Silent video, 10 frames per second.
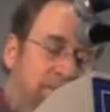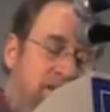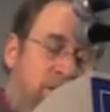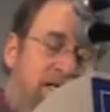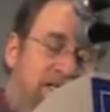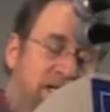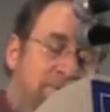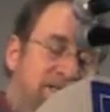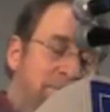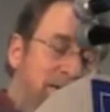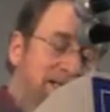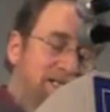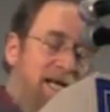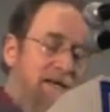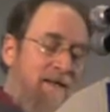So he sums up by
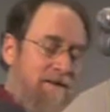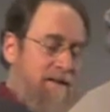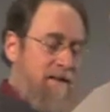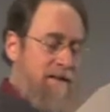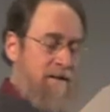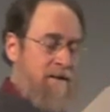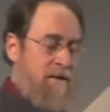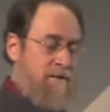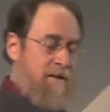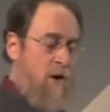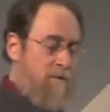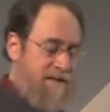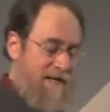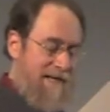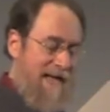saying that the
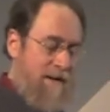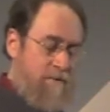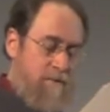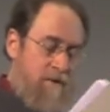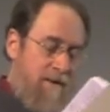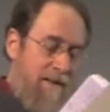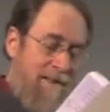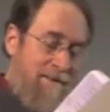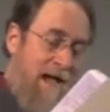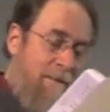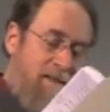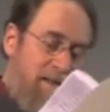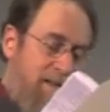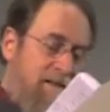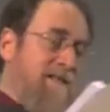Homesteading Act was really an
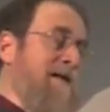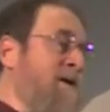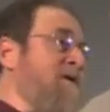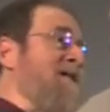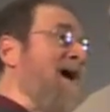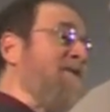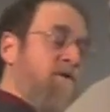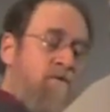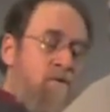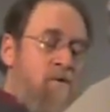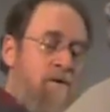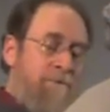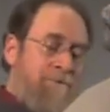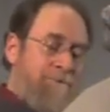anomaly. It was not the rule.